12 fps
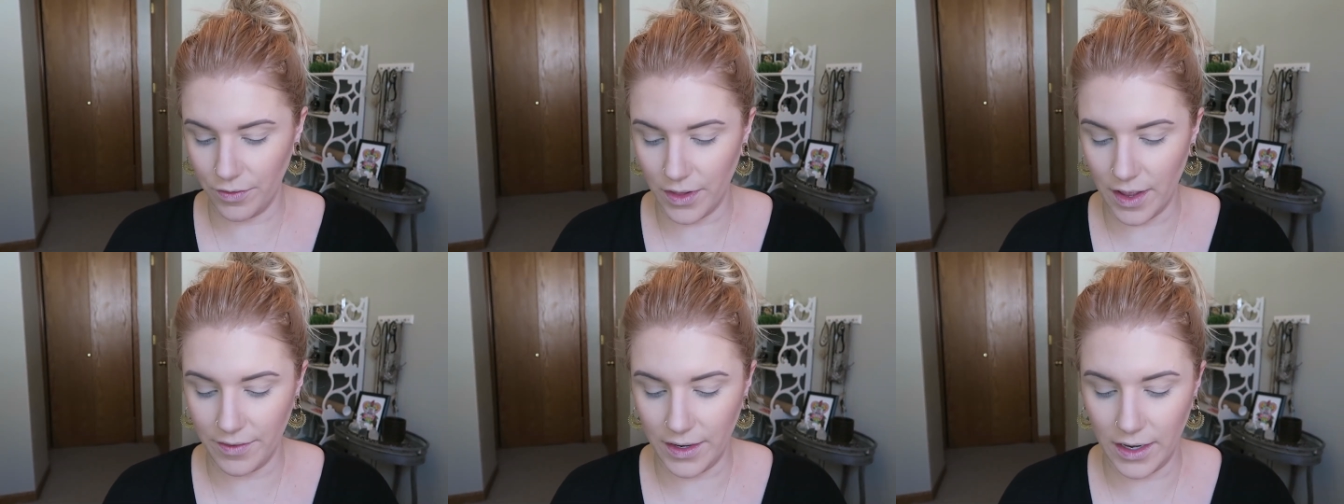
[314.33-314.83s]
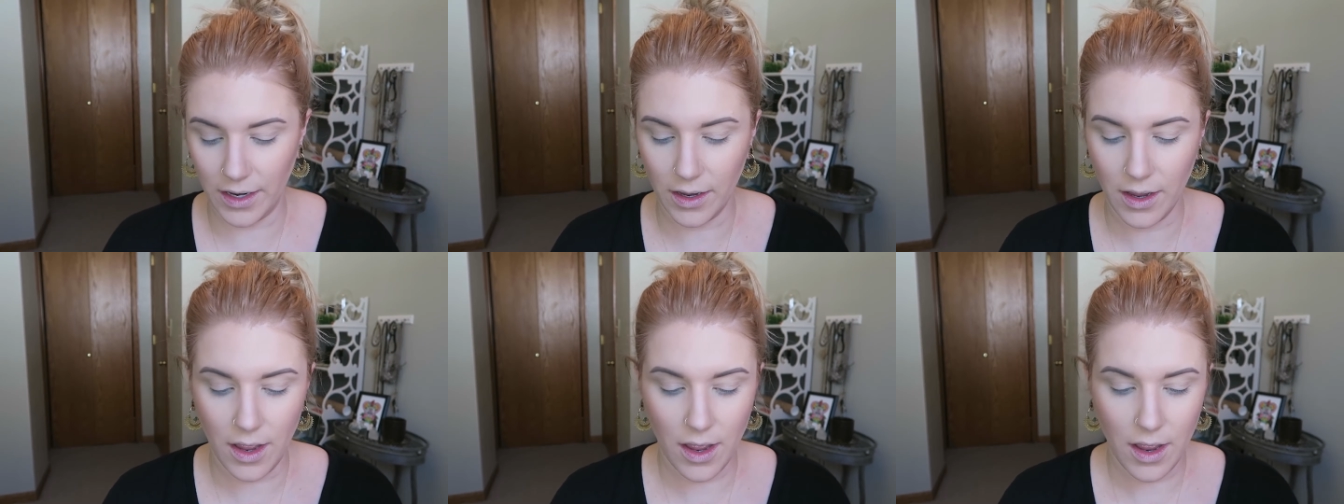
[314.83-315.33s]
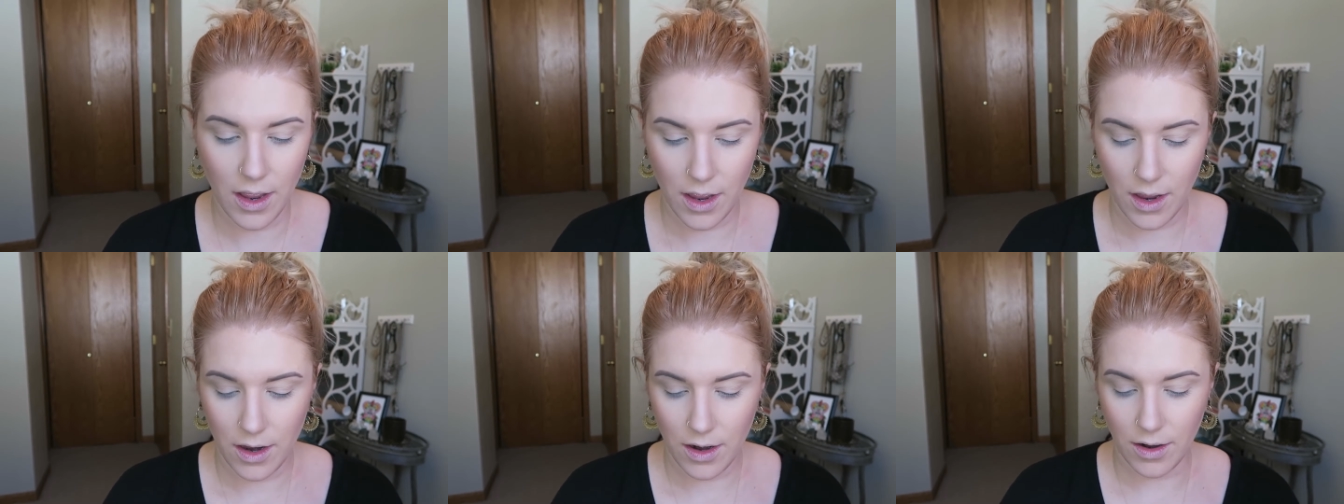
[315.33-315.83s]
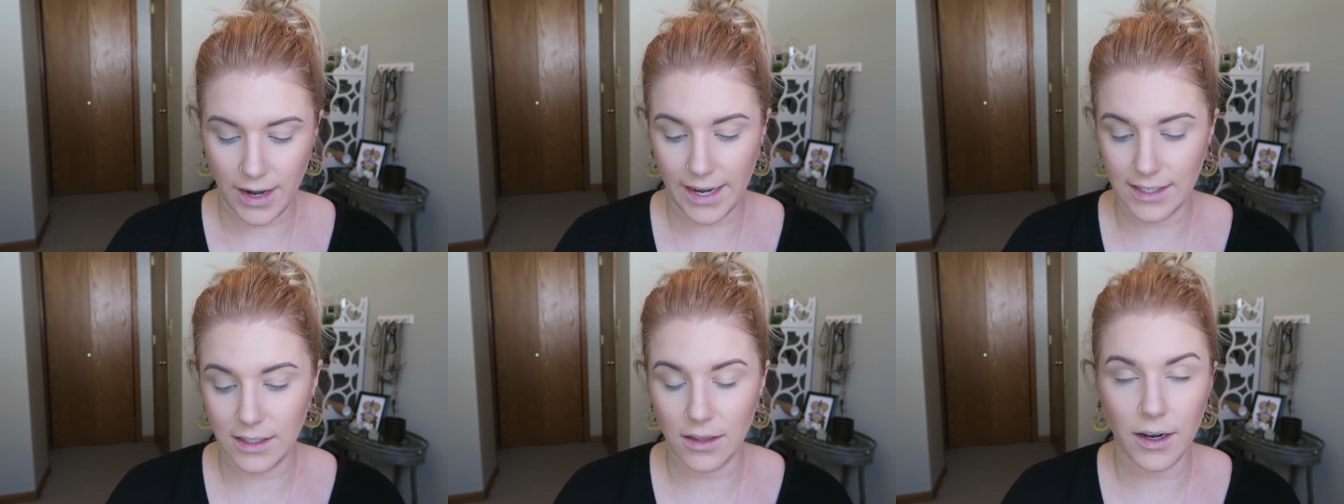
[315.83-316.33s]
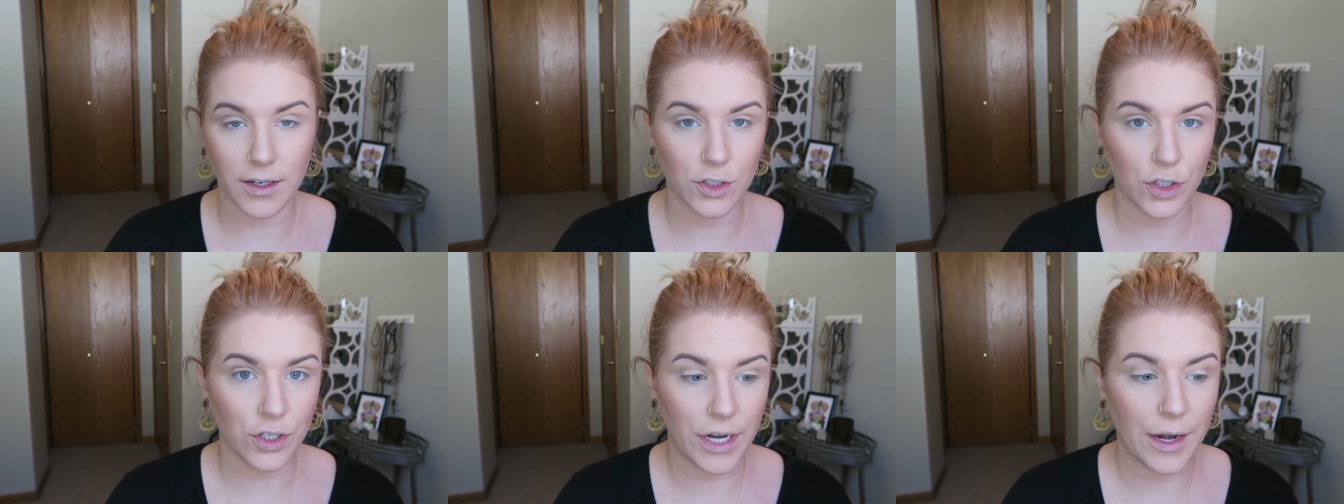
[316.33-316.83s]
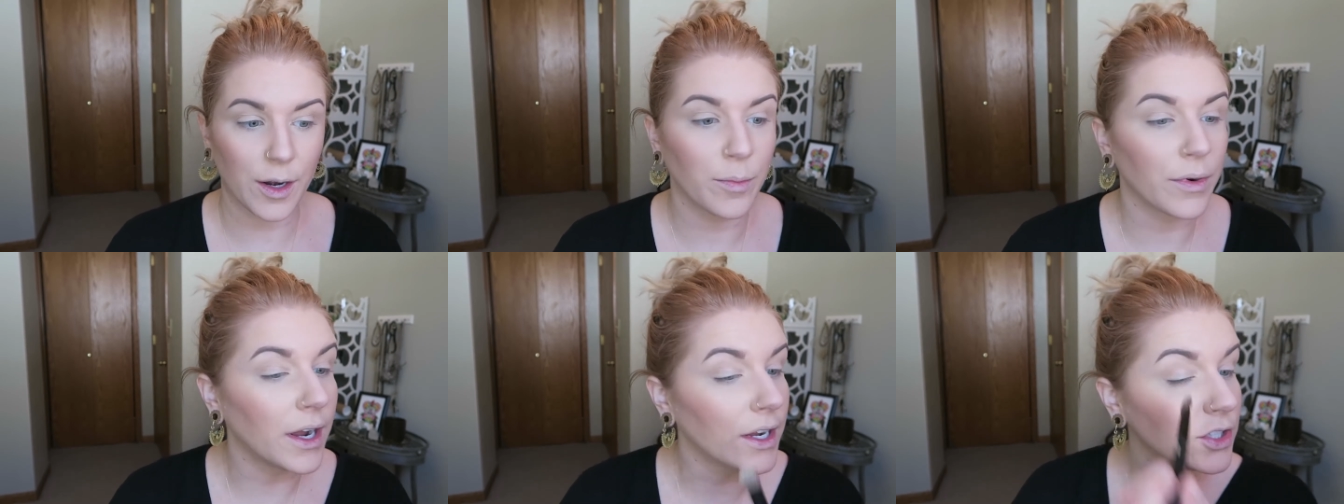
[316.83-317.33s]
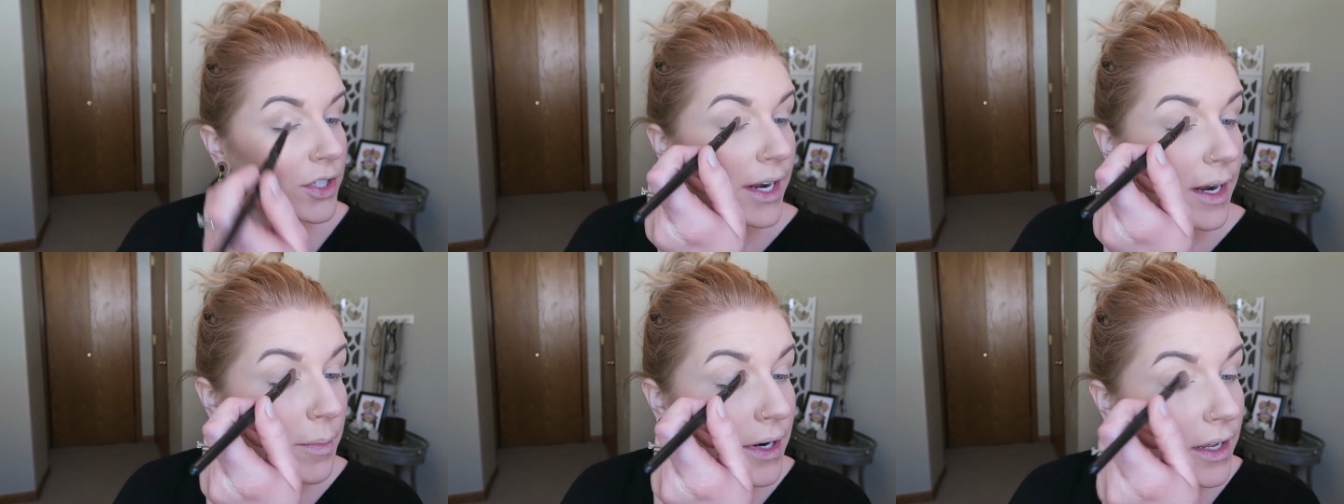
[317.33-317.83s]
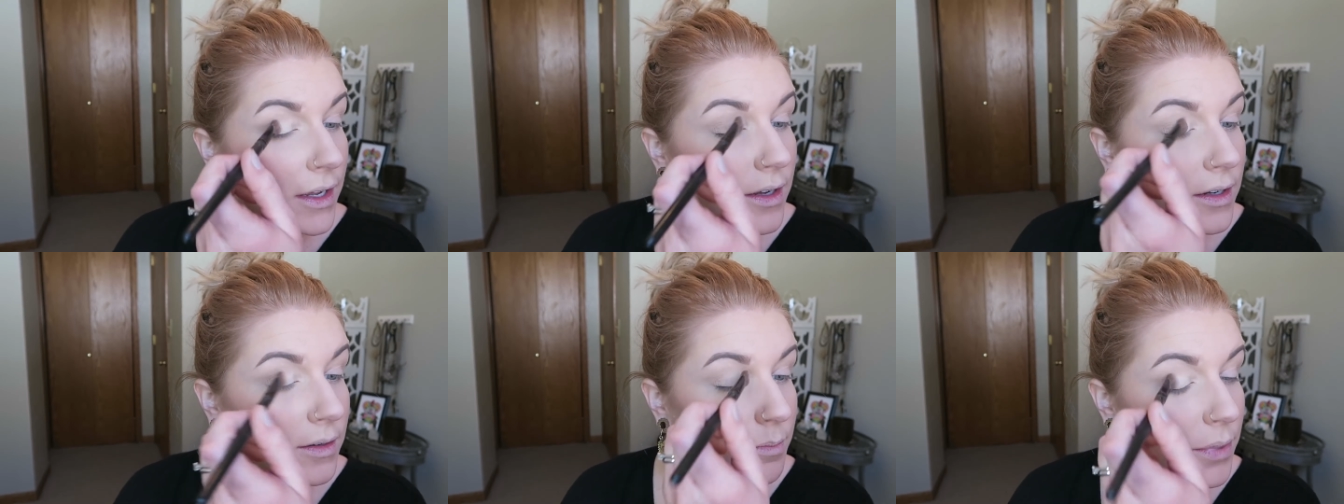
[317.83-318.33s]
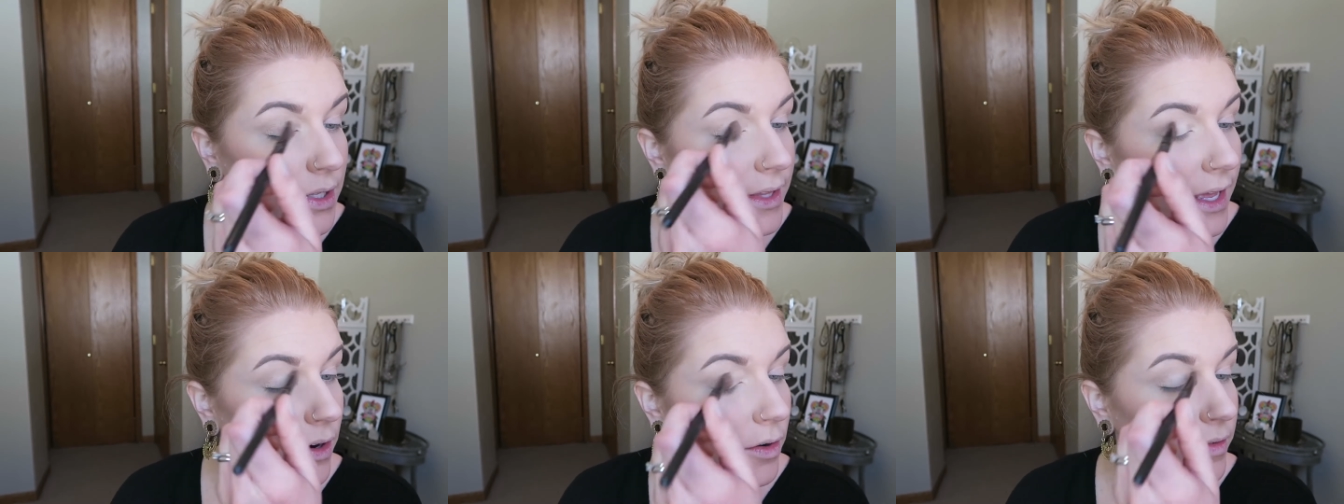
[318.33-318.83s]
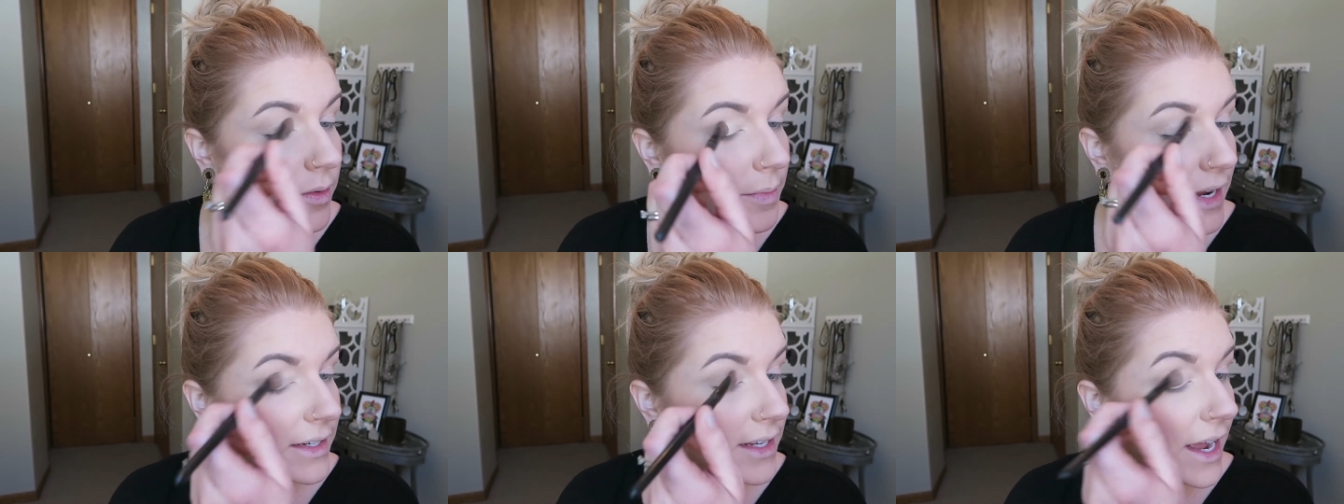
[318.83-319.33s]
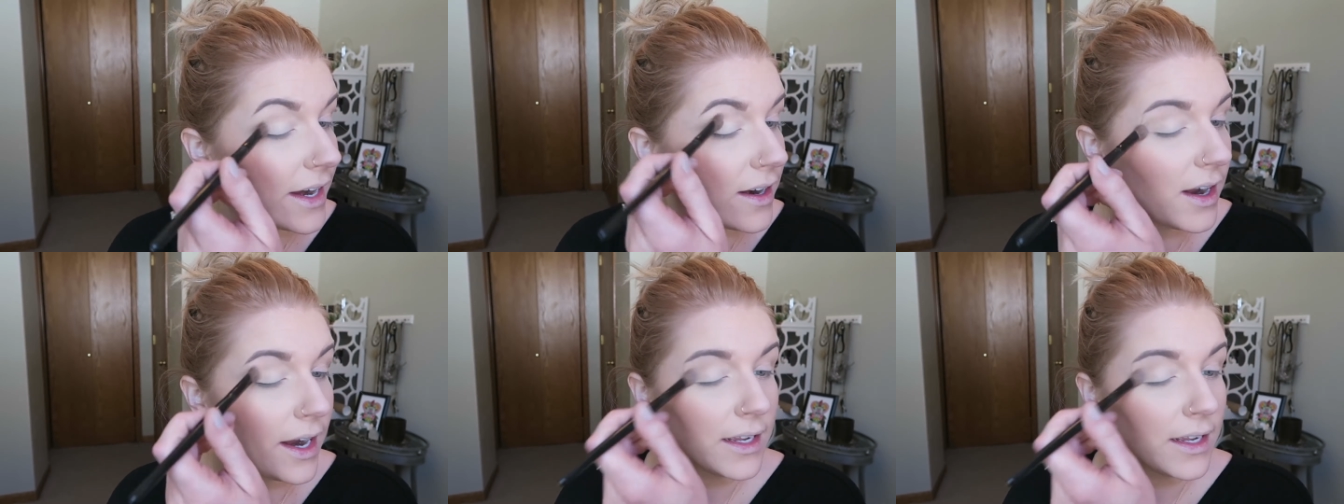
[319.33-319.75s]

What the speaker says: fluffy, or I guess large shader brush, and I'm gonna put that over my entire